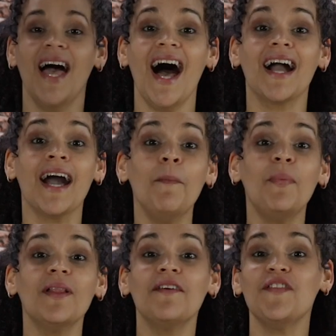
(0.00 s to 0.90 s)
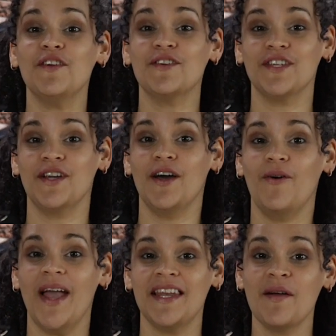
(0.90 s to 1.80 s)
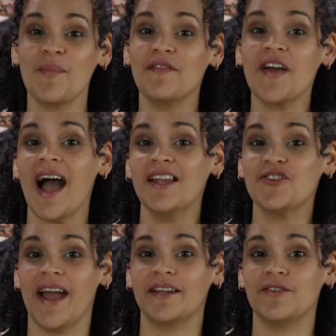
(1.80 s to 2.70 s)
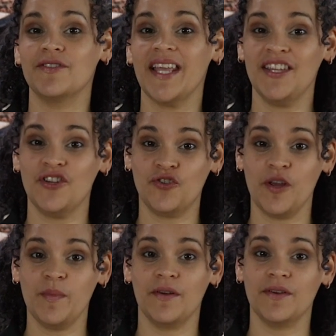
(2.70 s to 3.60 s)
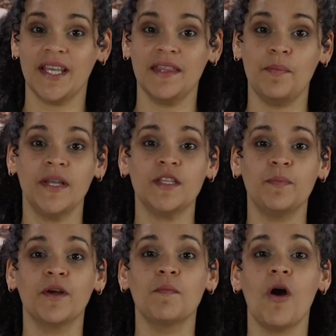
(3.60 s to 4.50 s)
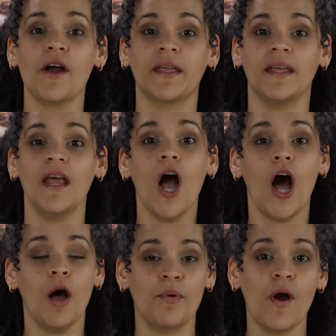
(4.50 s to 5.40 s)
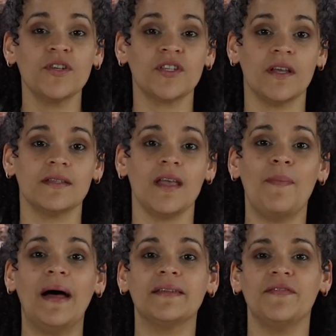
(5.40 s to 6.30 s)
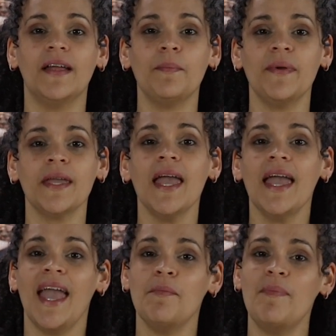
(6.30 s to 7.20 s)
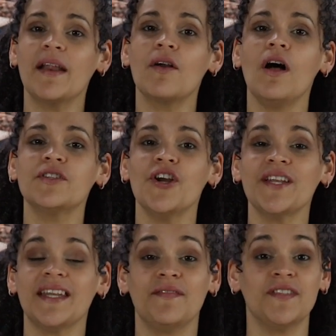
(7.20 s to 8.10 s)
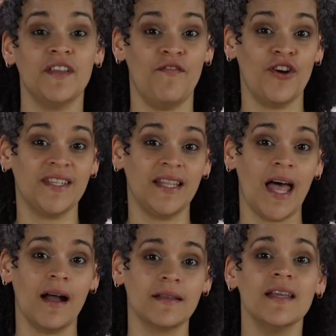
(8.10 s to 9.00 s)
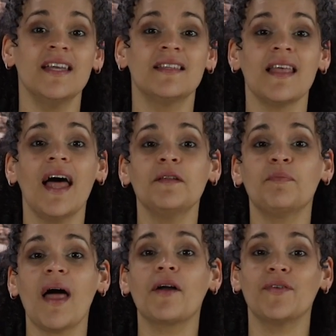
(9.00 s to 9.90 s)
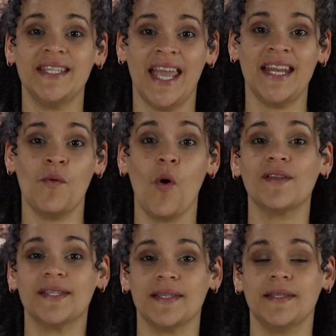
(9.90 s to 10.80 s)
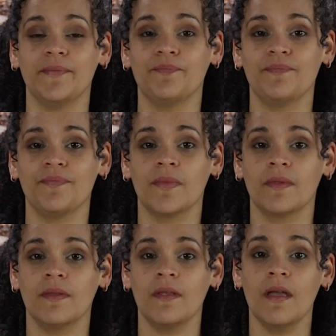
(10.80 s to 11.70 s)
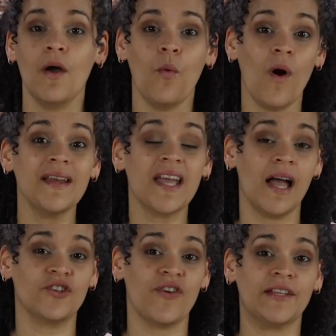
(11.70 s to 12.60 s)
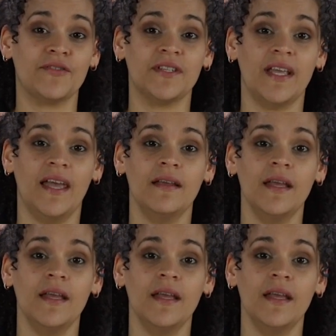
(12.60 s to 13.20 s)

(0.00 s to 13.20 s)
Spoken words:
A couple of years ago, a number of contractors and distributors in the Pittsburgh market approached us about developing a better alternative to Versa-Lok's solid block retaining wall system. One contractor said,